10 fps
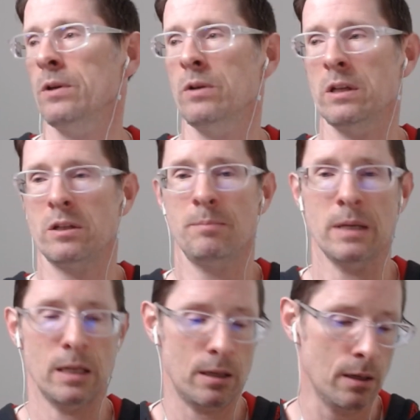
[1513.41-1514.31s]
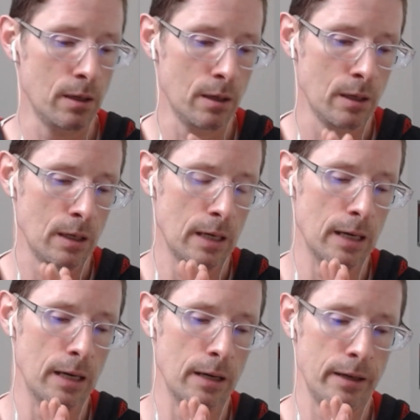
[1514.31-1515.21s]
You need to be
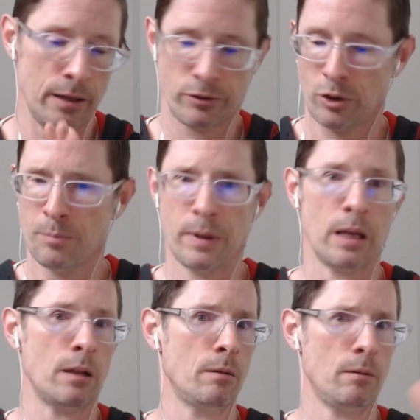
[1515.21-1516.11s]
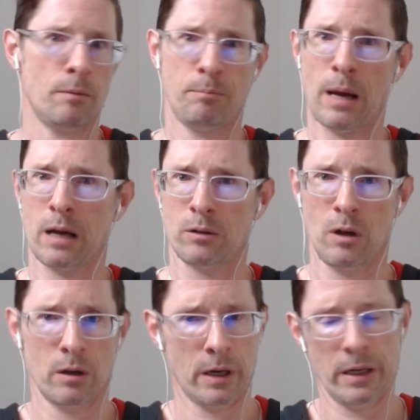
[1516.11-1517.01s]
interpreting
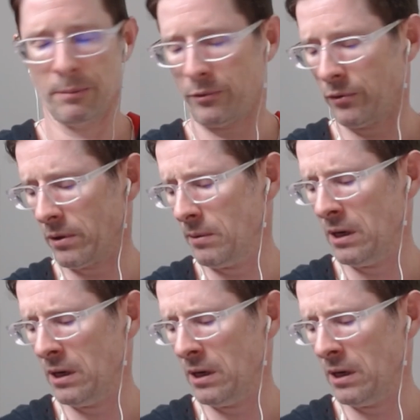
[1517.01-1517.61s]
backlog items for them.